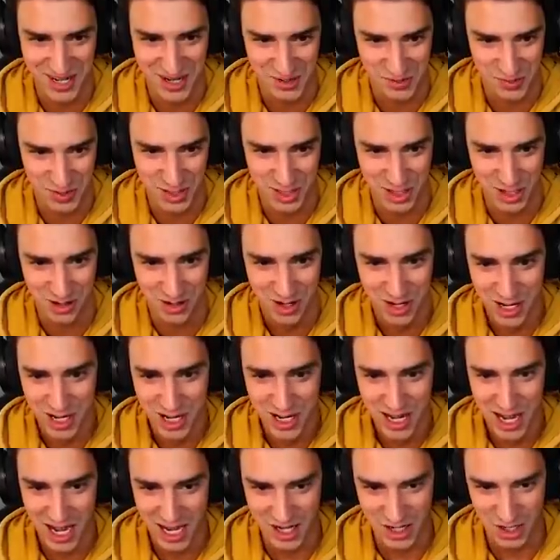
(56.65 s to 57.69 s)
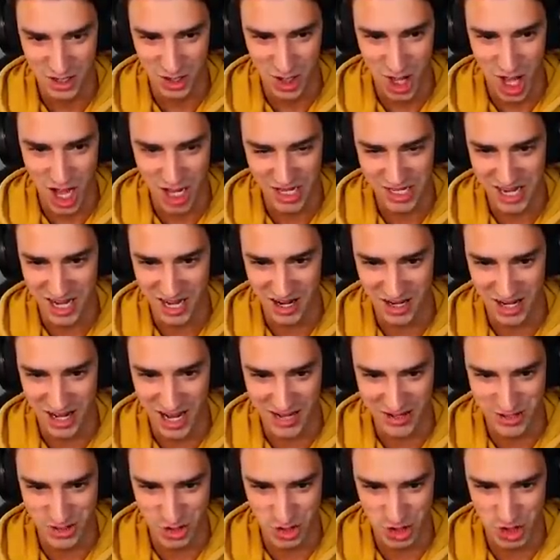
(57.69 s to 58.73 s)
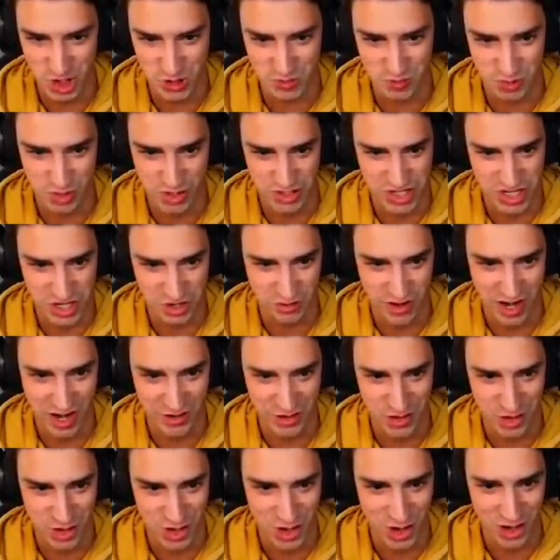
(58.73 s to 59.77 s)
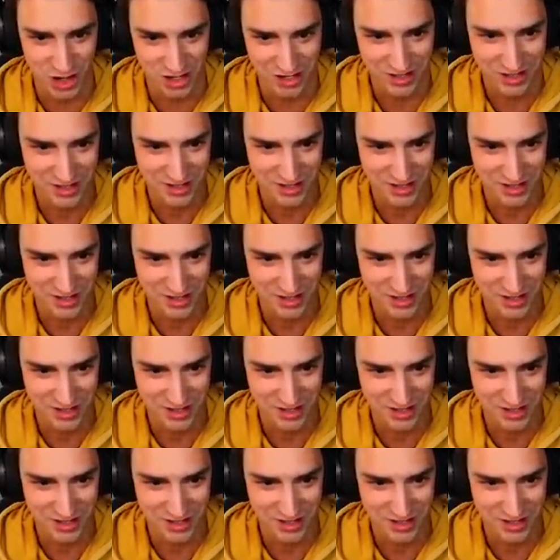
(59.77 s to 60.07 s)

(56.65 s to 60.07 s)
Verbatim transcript: out your window and your lawn care guy is just sprinting around your yard.